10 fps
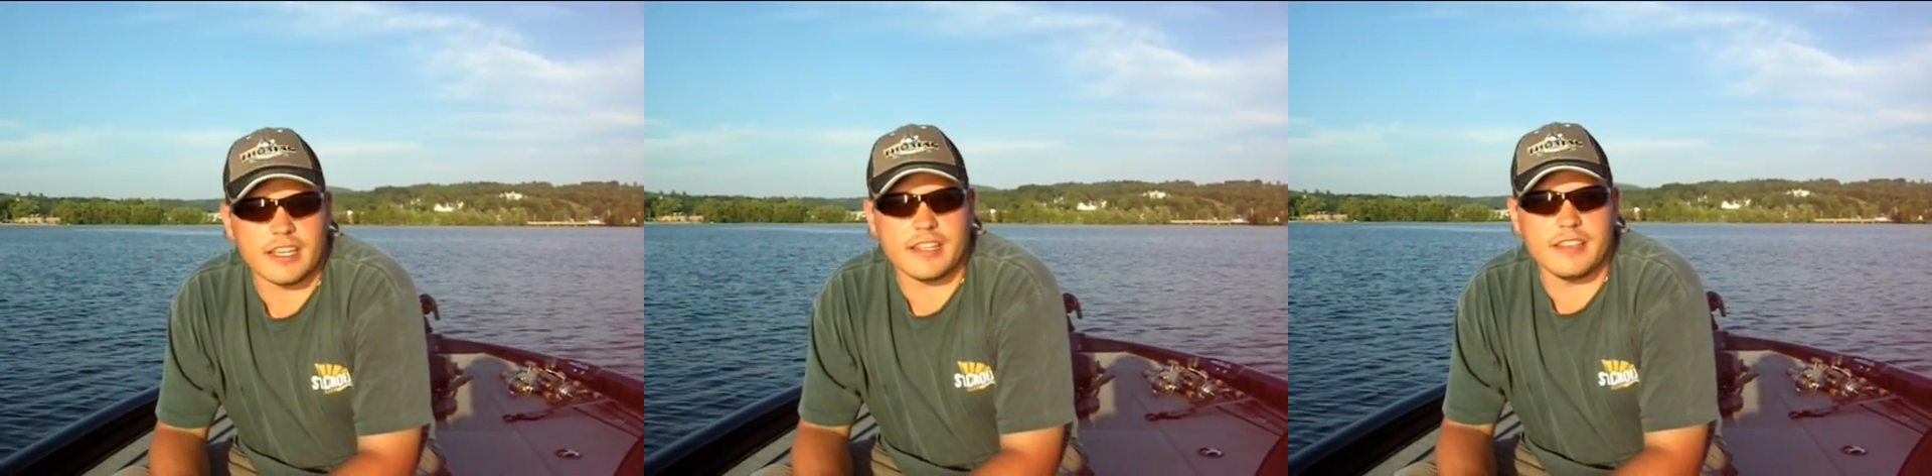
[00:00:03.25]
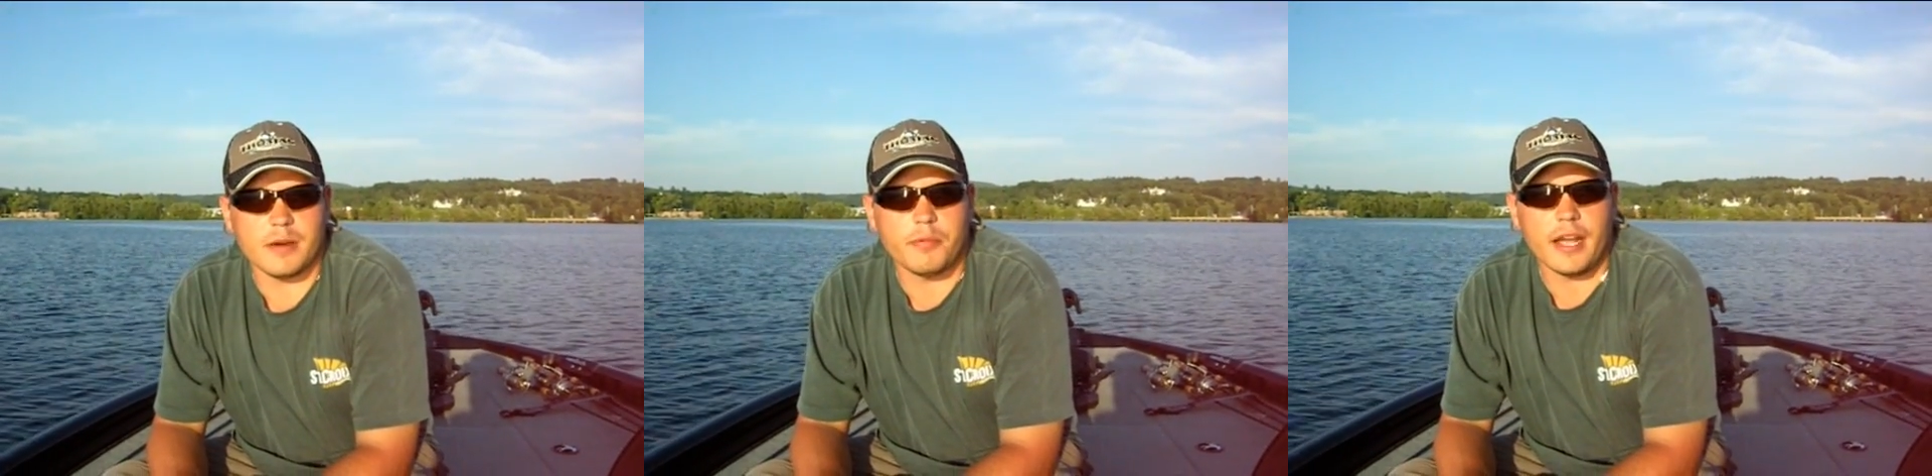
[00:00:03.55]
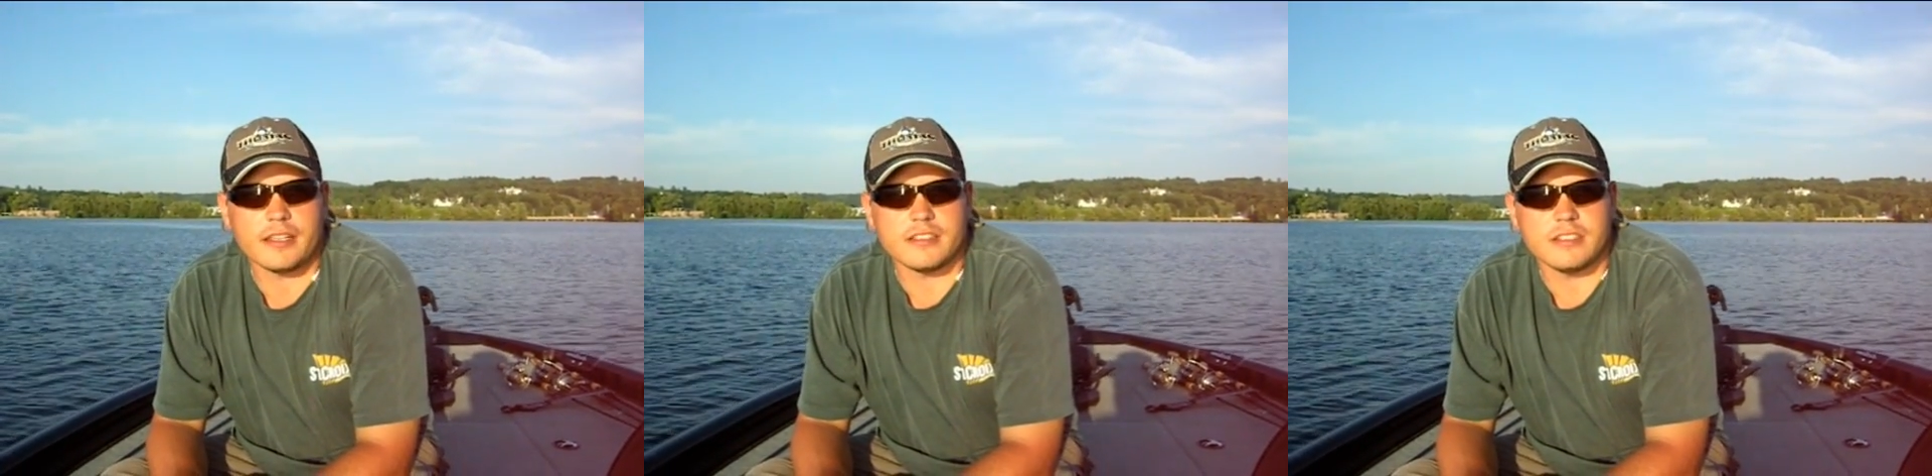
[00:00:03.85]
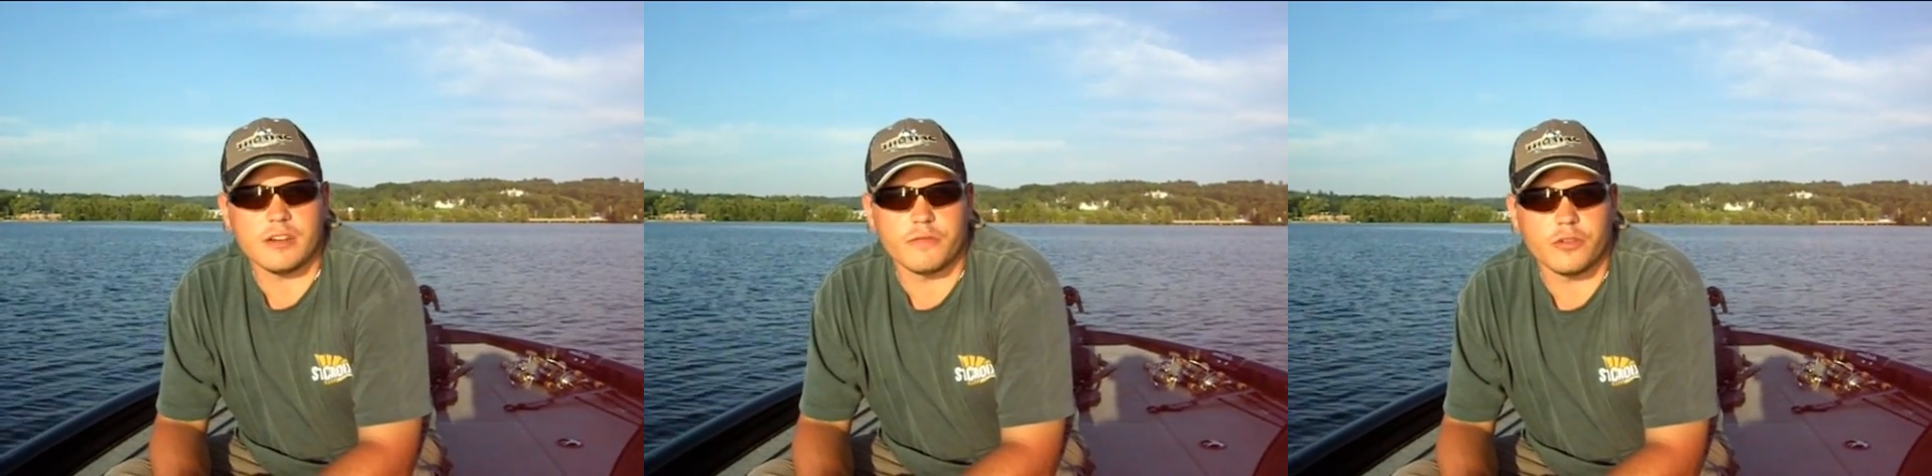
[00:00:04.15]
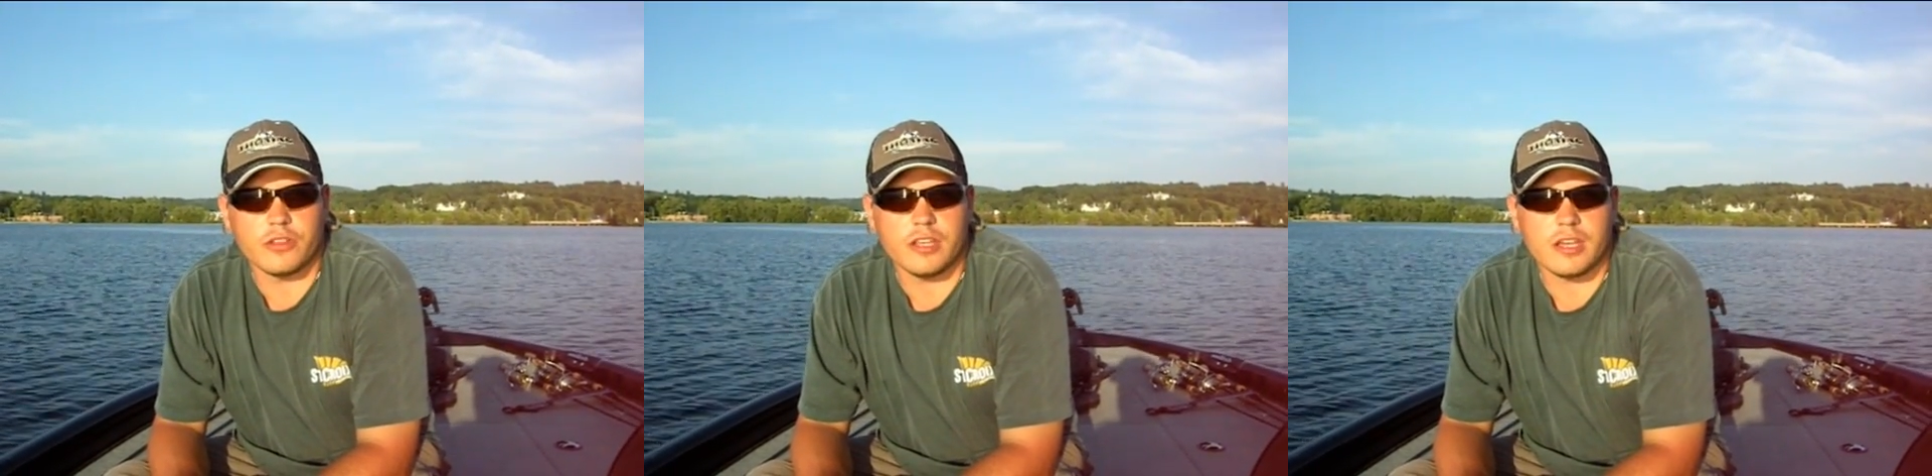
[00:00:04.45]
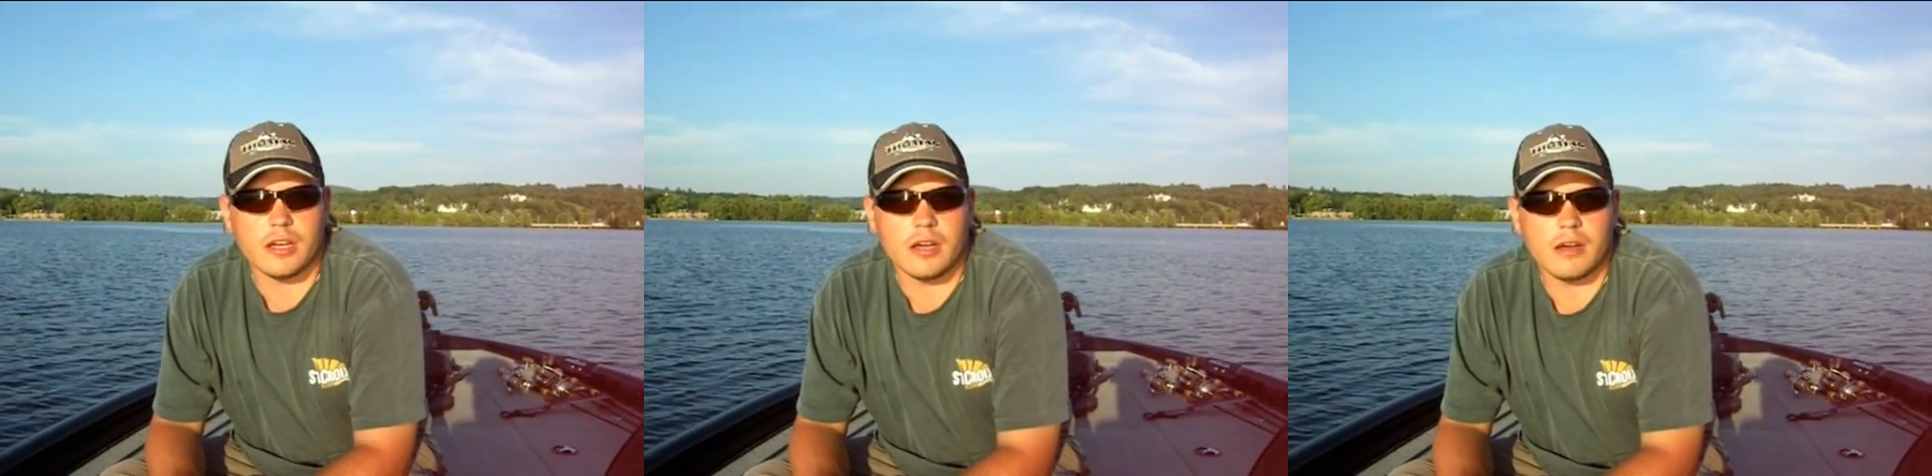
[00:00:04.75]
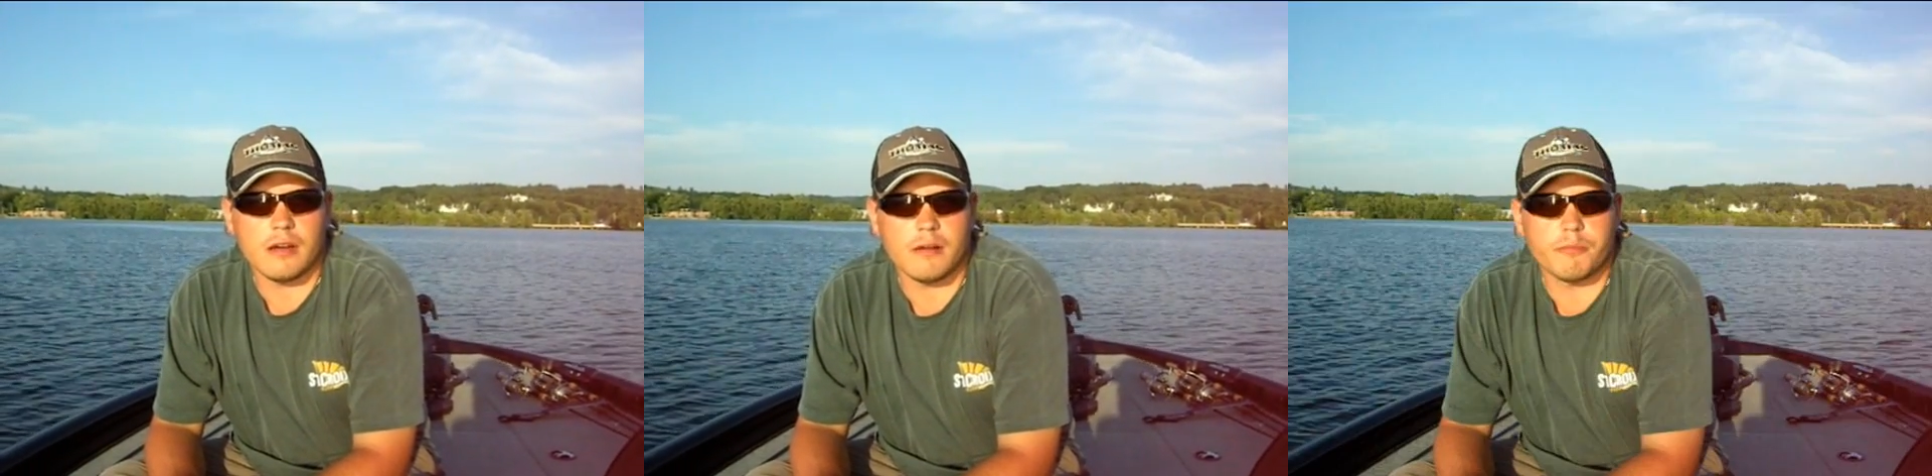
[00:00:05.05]
second day of practice here for the
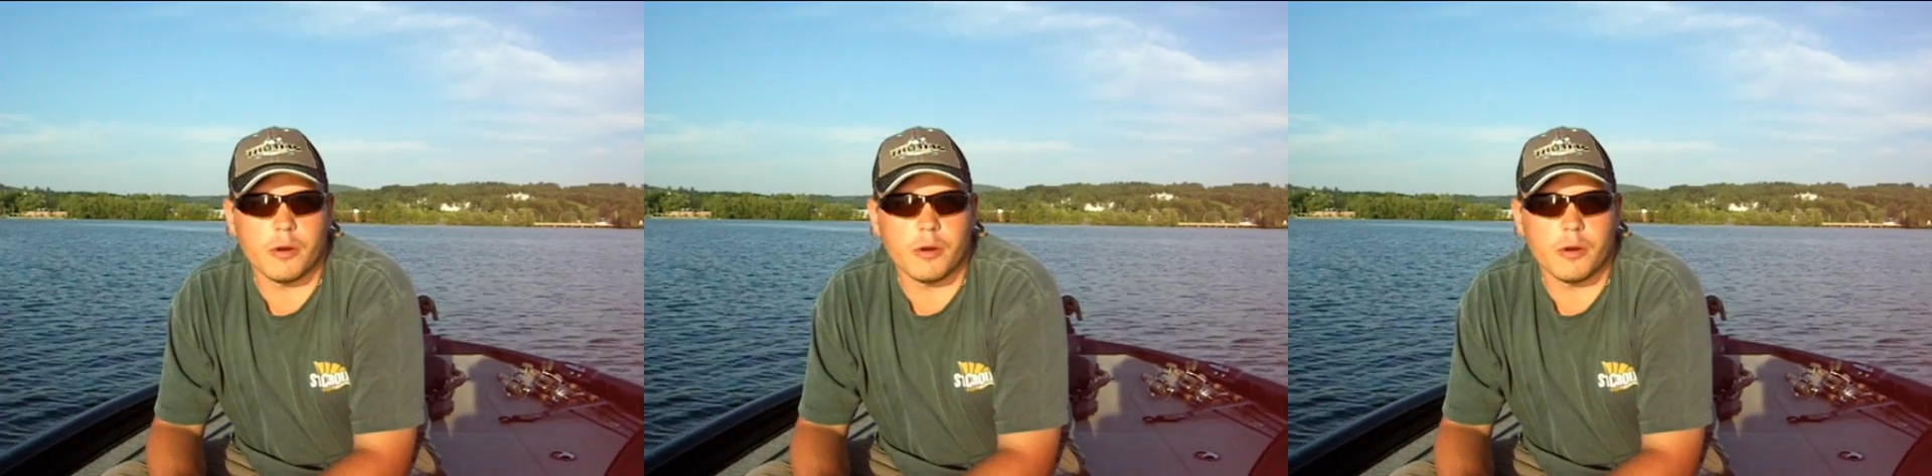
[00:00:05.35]
uh,